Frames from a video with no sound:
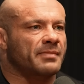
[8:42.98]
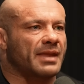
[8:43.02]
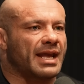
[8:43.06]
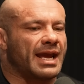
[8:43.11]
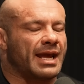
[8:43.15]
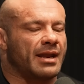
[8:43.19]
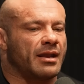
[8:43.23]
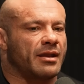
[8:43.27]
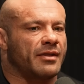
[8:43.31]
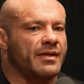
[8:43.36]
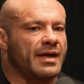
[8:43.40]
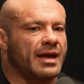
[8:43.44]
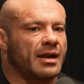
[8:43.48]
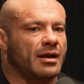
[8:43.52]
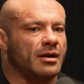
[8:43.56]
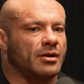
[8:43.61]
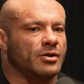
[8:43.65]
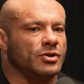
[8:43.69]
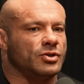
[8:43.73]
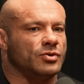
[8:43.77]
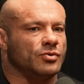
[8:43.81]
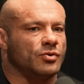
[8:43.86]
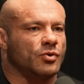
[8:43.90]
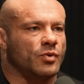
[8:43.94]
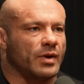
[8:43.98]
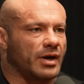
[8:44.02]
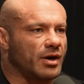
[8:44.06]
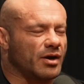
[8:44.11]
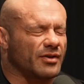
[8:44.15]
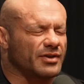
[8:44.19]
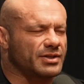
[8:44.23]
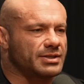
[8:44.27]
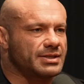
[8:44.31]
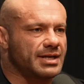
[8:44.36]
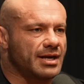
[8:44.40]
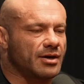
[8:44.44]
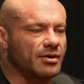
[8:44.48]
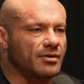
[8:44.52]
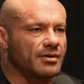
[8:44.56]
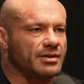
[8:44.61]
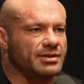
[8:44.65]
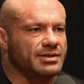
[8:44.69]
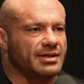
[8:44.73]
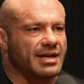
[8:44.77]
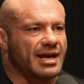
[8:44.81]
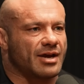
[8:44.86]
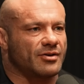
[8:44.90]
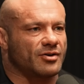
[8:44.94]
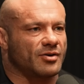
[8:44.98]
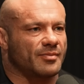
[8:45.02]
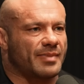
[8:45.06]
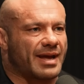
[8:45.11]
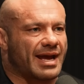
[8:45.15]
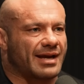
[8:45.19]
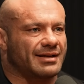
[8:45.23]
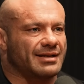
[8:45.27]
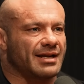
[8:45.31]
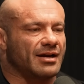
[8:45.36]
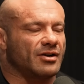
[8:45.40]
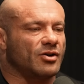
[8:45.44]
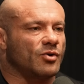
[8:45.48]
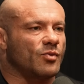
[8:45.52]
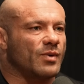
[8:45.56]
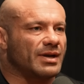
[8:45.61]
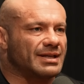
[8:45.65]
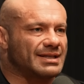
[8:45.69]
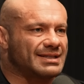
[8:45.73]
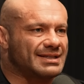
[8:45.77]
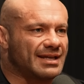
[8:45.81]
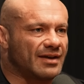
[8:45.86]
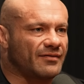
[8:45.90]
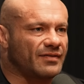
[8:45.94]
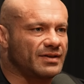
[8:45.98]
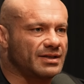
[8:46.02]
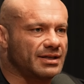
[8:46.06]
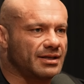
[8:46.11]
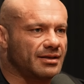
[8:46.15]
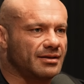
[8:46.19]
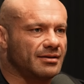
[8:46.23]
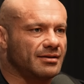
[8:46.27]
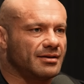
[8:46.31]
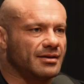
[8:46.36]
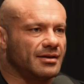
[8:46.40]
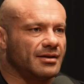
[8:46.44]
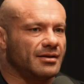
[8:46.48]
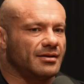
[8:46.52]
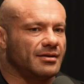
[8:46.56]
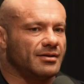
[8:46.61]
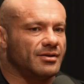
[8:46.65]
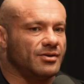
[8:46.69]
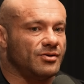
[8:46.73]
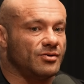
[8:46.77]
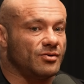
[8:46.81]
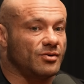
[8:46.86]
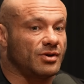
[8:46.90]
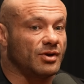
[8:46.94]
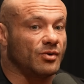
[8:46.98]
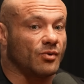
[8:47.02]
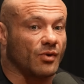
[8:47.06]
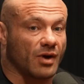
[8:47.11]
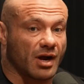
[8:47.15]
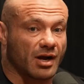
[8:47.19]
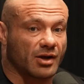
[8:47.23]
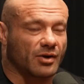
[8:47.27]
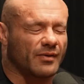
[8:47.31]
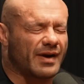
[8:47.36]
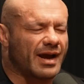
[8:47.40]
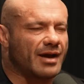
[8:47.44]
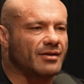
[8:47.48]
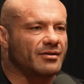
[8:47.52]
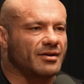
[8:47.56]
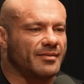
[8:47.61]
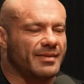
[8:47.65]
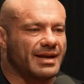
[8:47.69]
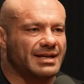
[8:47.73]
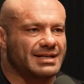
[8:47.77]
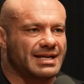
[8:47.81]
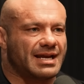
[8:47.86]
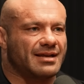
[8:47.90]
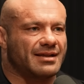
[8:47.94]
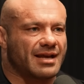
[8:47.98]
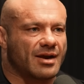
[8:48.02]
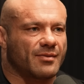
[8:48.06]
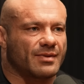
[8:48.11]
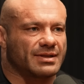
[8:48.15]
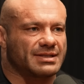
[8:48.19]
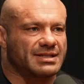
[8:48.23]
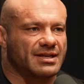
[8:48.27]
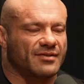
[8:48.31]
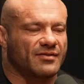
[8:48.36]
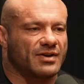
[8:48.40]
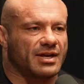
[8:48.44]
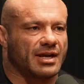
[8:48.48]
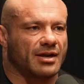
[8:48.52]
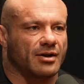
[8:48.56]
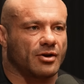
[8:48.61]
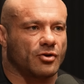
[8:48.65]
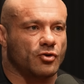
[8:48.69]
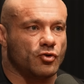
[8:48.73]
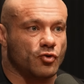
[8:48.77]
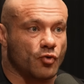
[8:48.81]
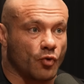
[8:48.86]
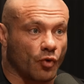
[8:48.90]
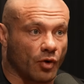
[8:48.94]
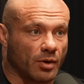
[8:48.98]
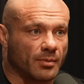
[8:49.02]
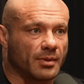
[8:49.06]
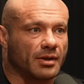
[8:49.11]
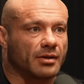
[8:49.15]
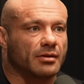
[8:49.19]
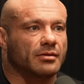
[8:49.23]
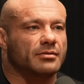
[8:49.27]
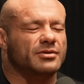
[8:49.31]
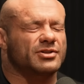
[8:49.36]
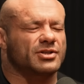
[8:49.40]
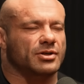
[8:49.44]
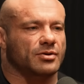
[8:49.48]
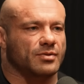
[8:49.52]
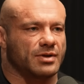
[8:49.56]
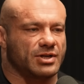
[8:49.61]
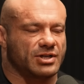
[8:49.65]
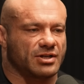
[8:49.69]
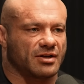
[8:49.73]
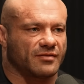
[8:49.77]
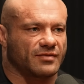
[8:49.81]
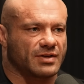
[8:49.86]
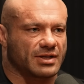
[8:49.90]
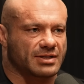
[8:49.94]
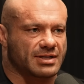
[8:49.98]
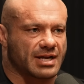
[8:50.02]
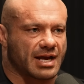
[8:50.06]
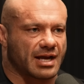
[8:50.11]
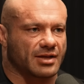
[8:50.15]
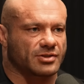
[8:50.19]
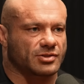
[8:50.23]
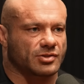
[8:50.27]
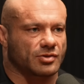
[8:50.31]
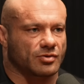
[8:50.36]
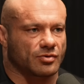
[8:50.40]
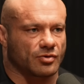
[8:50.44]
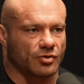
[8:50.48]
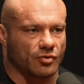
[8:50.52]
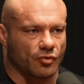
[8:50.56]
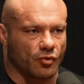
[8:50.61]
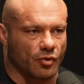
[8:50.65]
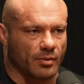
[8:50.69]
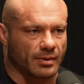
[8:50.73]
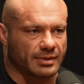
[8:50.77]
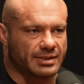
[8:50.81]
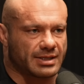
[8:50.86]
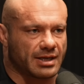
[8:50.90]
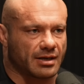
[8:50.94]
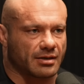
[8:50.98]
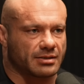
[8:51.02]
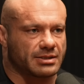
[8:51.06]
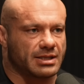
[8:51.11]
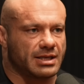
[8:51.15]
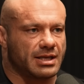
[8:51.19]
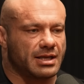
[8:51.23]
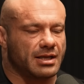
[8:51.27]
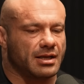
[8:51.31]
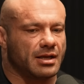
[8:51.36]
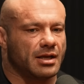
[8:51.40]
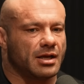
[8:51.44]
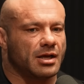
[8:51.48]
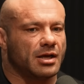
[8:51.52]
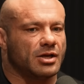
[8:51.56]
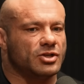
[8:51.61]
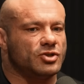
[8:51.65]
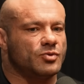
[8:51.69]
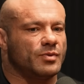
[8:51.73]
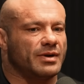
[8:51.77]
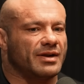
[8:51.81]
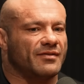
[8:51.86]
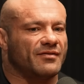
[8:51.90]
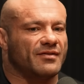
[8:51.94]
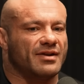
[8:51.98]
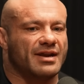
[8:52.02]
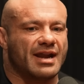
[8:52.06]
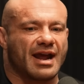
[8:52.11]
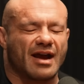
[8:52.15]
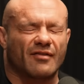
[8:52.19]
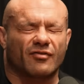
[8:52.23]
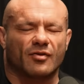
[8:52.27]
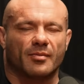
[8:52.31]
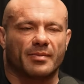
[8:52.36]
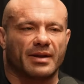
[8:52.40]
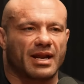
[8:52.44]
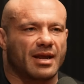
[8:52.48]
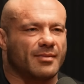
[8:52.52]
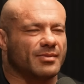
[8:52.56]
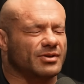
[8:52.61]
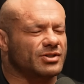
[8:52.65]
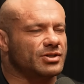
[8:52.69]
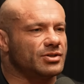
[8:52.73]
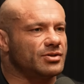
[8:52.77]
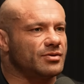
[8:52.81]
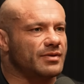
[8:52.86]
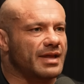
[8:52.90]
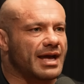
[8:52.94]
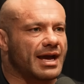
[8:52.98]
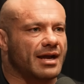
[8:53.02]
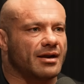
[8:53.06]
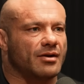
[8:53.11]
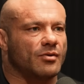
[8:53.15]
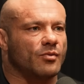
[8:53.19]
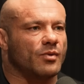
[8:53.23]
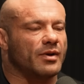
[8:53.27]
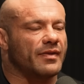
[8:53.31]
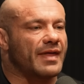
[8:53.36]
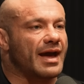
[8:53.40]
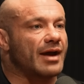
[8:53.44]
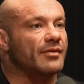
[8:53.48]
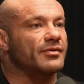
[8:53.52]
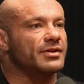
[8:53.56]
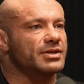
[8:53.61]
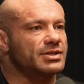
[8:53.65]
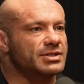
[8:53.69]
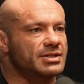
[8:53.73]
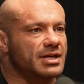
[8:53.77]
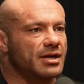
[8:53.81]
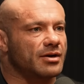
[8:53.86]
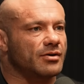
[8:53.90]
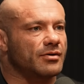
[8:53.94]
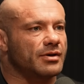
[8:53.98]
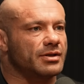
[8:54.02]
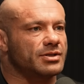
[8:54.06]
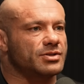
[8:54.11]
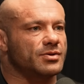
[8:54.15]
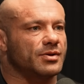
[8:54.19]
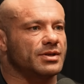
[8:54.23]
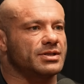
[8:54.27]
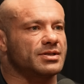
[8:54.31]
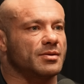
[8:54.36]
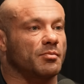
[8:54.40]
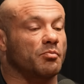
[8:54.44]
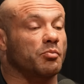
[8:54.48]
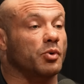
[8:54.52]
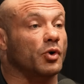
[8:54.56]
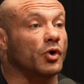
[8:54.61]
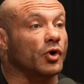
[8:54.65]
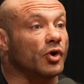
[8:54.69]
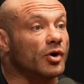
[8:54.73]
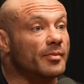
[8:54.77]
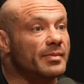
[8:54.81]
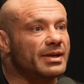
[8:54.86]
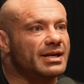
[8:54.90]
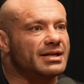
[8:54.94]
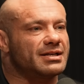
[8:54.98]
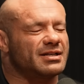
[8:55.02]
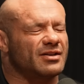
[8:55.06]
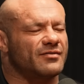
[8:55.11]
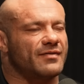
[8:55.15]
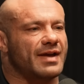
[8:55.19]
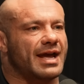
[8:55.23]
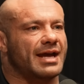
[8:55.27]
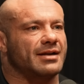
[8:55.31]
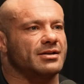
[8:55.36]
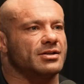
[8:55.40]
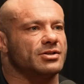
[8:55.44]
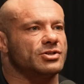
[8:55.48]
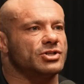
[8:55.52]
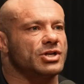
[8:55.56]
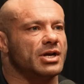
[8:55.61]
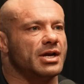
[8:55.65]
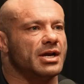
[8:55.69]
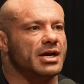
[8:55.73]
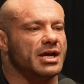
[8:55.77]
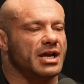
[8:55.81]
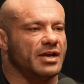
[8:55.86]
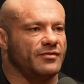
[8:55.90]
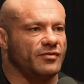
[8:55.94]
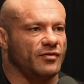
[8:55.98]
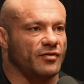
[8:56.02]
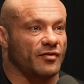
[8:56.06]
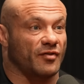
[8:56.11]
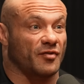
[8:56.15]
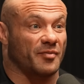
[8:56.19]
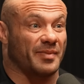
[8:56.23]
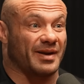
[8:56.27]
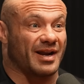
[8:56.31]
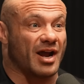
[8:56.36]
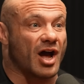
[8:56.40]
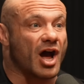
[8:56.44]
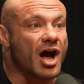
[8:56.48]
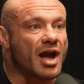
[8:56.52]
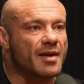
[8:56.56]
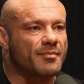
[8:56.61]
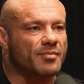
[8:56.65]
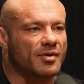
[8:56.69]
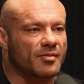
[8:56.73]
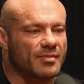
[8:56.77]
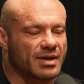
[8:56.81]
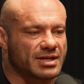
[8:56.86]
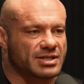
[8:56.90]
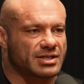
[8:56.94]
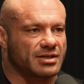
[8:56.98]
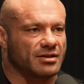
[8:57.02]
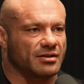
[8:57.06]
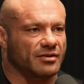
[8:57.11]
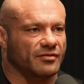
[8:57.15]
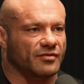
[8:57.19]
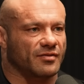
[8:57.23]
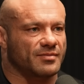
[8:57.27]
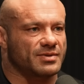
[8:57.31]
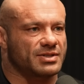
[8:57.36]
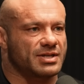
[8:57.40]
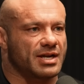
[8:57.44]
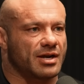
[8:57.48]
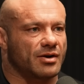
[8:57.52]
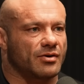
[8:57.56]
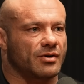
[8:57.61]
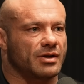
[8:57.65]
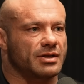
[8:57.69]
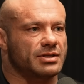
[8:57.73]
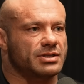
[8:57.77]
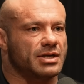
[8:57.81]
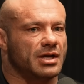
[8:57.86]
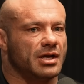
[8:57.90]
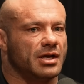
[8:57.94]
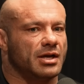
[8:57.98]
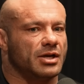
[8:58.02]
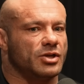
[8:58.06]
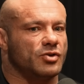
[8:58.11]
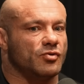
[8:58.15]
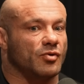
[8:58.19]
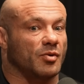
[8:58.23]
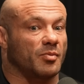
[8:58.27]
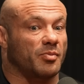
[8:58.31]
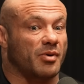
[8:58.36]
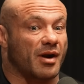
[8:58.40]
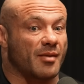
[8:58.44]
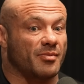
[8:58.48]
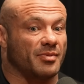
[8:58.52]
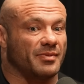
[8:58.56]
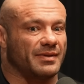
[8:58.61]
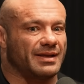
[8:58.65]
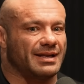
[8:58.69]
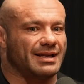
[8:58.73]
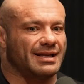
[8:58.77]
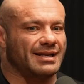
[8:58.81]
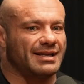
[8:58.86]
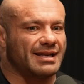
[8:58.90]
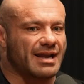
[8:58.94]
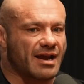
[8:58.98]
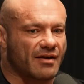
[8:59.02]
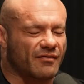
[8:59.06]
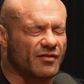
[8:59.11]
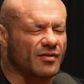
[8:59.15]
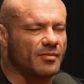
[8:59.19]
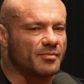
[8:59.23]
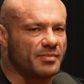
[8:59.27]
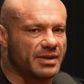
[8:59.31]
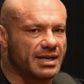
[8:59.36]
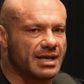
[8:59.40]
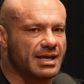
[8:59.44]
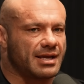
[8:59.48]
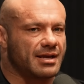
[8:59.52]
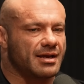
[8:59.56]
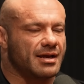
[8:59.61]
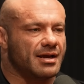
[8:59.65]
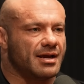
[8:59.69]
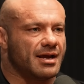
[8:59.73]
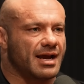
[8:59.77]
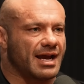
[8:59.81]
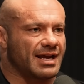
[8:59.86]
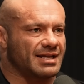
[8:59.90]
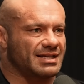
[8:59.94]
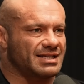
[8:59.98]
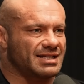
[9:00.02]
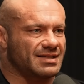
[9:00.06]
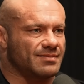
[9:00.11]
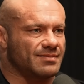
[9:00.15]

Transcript: and then you quit all the steroids and now you're back down to one seventy, you could walk around and maintain that one seventy on a normal secretion of testosterone or normal T R T. You would have never been able to do that without the steroid. So it's a permanent advantage. If you've ever been hypermuscular from steroids, you will probably never be as